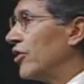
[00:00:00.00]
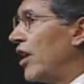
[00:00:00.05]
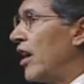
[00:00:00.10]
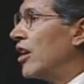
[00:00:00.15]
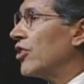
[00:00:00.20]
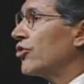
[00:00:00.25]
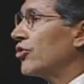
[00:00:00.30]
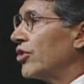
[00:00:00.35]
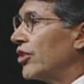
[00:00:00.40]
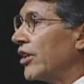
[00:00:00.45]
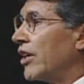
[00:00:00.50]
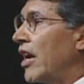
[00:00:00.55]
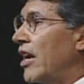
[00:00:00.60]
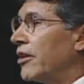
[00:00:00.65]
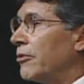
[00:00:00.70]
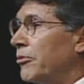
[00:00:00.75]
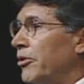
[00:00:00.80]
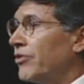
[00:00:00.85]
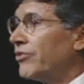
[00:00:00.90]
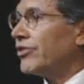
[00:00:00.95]
the National
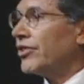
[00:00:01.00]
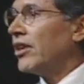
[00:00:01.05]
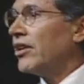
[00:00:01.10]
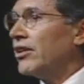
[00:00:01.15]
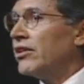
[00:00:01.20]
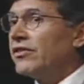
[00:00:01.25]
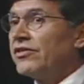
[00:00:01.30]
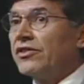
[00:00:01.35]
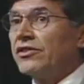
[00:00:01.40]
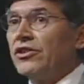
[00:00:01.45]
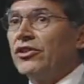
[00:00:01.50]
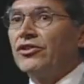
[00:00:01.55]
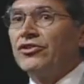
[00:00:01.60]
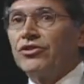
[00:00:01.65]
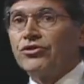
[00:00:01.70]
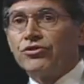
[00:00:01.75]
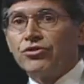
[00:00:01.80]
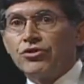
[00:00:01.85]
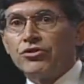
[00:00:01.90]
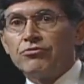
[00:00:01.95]
Academy of Science, the
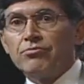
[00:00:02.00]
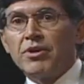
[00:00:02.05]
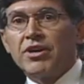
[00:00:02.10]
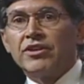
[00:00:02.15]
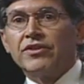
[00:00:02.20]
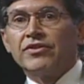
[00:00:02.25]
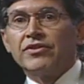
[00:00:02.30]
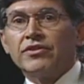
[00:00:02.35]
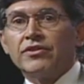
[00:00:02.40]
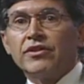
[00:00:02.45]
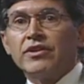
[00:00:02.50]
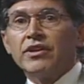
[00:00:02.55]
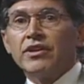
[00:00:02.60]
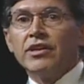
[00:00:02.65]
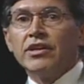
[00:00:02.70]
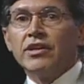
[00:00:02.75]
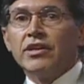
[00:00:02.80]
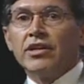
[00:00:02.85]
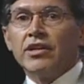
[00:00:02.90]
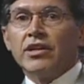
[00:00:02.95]
Institute of Medicine,
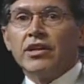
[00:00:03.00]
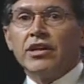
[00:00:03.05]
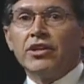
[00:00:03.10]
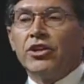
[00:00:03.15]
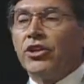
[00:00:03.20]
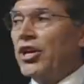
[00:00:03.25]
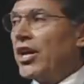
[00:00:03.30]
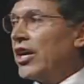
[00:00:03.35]
and the